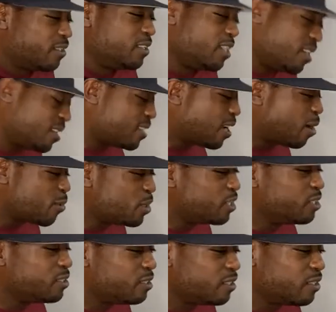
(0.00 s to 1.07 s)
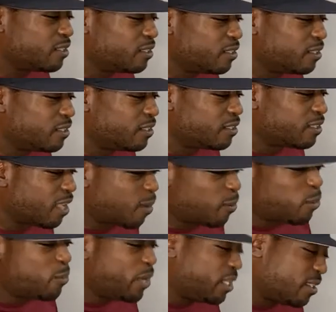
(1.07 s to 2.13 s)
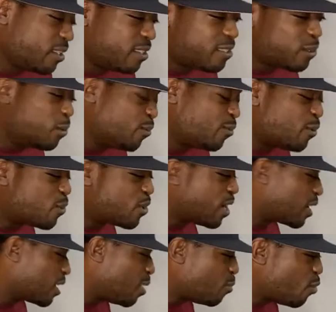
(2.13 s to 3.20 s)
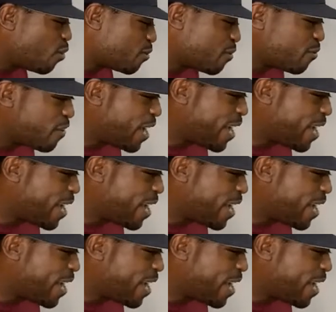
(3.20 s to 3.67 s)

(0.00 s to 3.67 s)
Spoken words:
You understand what I mean? I'm gonna make this soup for when I come off the